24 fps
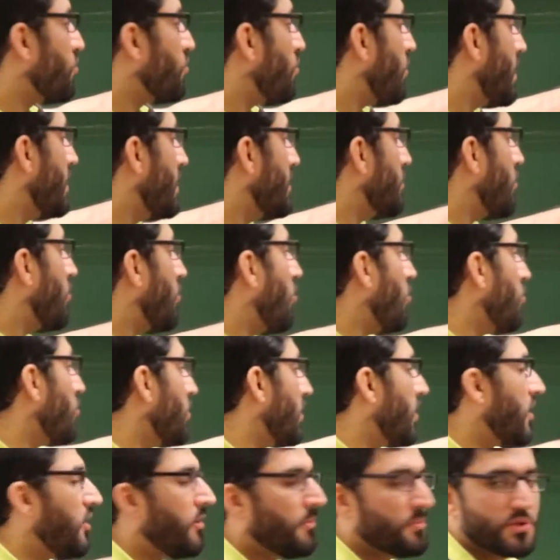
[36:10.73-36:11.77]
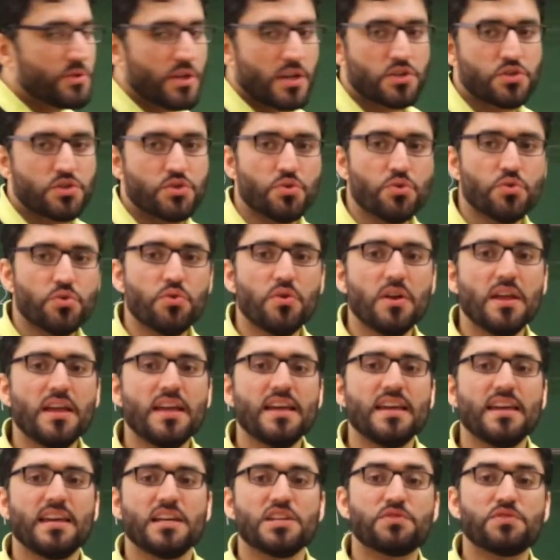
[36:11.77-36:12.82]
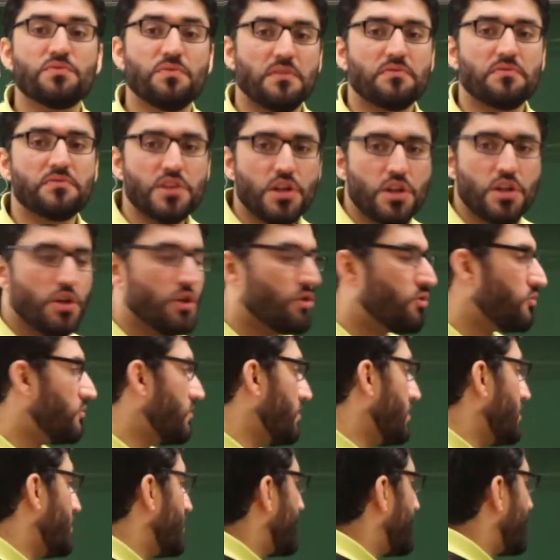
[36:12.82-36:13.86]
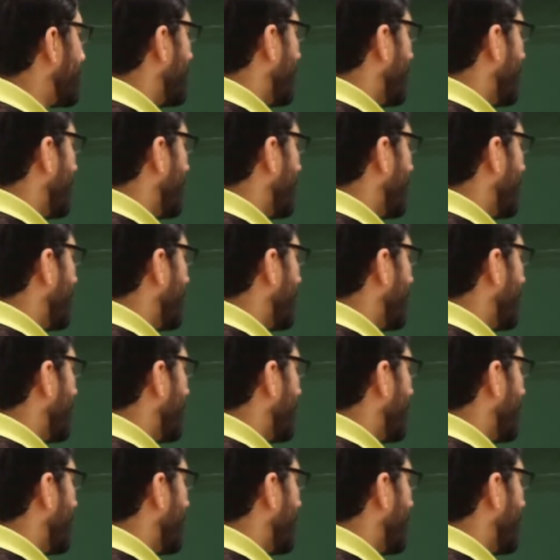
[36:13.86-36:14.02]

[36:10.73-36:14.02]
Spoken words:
1 on object 2 is 15 newtons.